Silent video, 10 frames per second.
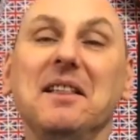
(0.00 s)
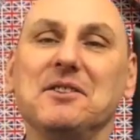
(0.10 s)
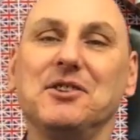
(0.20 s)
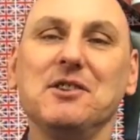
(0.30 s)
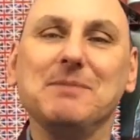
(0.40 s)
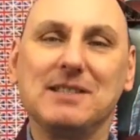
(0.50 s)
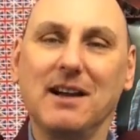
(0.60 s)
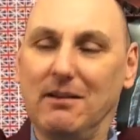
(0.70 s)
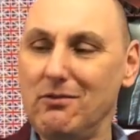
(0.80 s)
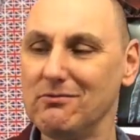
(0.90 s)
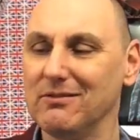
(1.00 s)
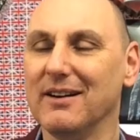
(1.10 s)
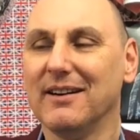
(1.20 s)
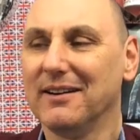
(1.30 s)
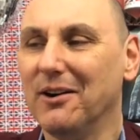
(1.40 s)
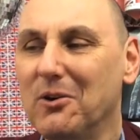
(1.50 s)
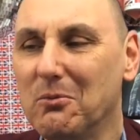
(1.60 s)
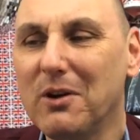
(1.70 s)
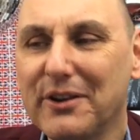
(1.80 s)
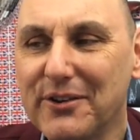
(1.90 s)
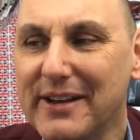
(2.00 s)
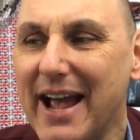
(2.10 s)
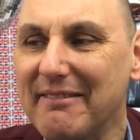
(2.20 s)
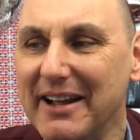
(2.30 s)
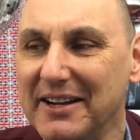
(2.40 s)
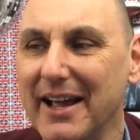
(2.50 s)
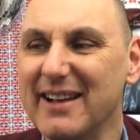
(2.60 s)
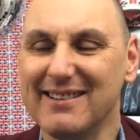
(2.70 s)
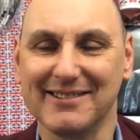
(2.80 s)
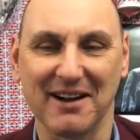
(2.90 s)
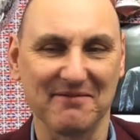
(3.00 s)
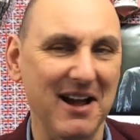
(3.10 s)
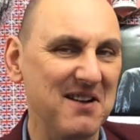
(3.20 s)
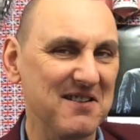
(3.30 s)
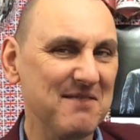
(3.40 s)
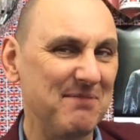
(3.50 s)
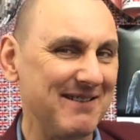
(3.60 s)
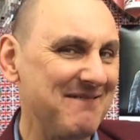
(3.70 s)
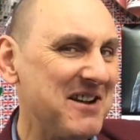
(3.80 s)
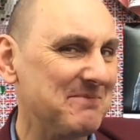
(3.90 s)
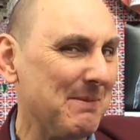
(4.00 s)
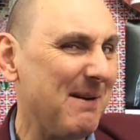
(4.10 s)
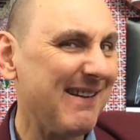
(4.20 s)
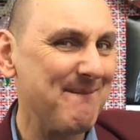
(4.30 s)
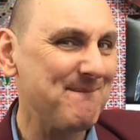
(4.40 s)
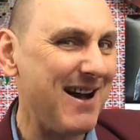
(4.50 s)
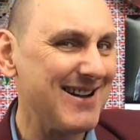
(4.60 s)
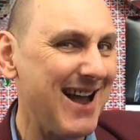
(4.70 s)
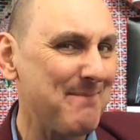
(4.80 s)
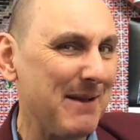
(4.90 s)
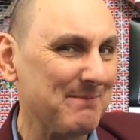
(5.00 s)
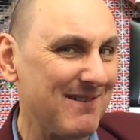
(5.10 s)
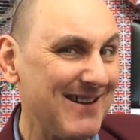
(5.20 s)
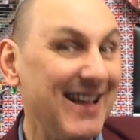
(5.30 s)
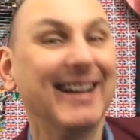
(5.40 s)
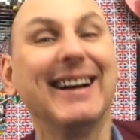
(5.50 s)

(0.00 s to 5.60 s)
Excuse me, sir. Oh, Oh, what are you carrying there? Don't know. Put your hand in my pocket and find out, big boy.